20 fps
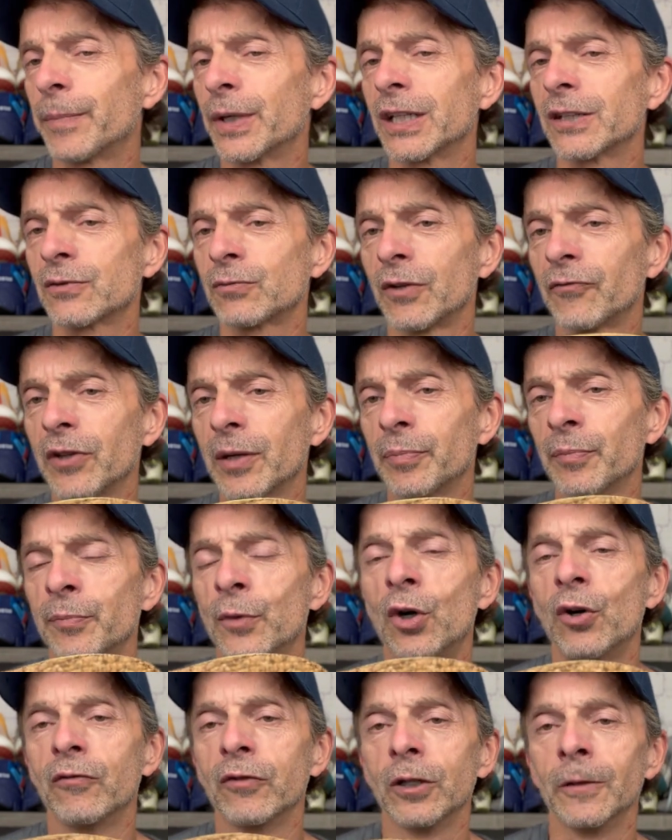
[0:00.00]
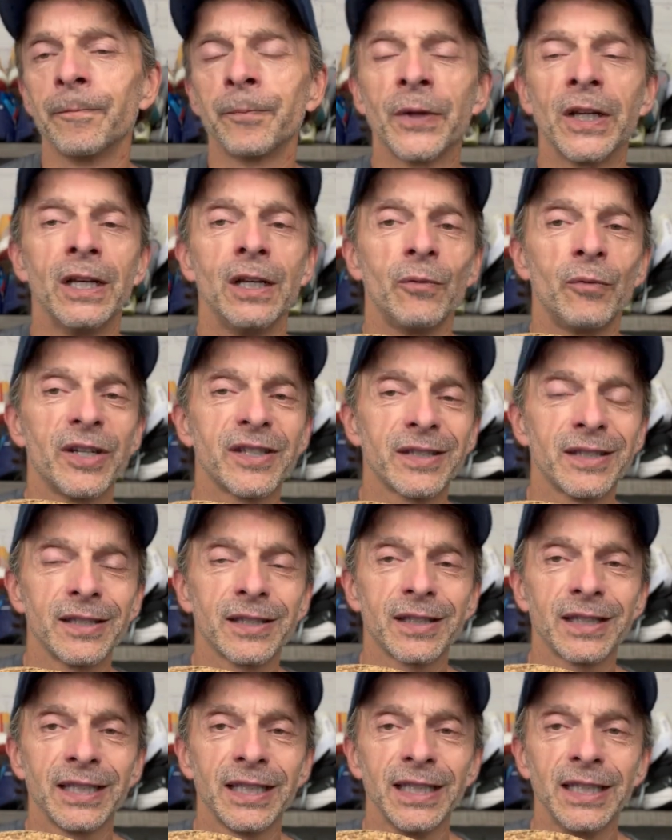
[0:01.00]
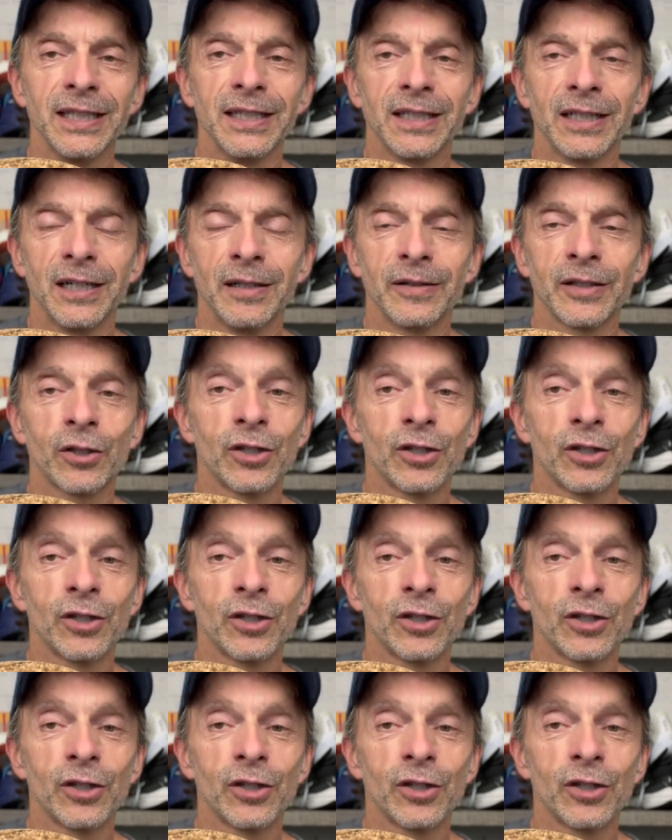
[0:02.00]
But as we flip them over, we see that the